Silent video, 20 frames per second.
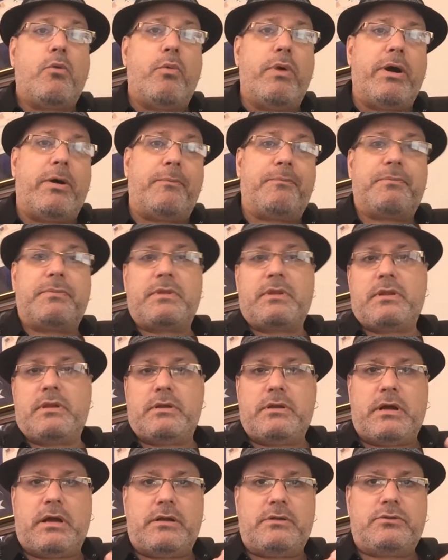Well,
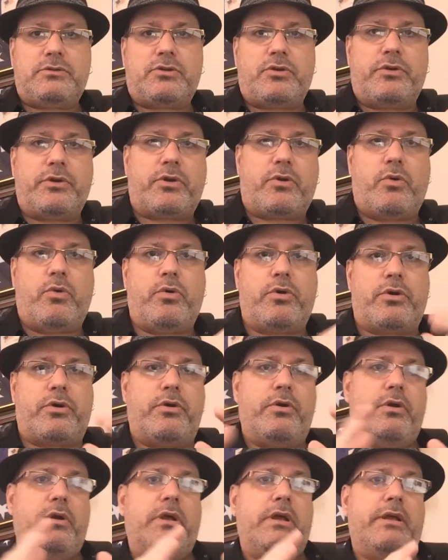turn the
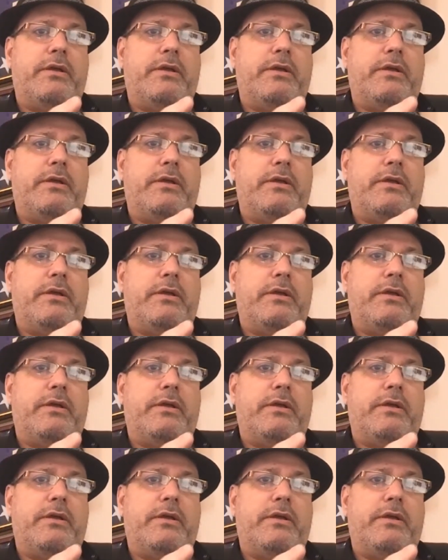corner.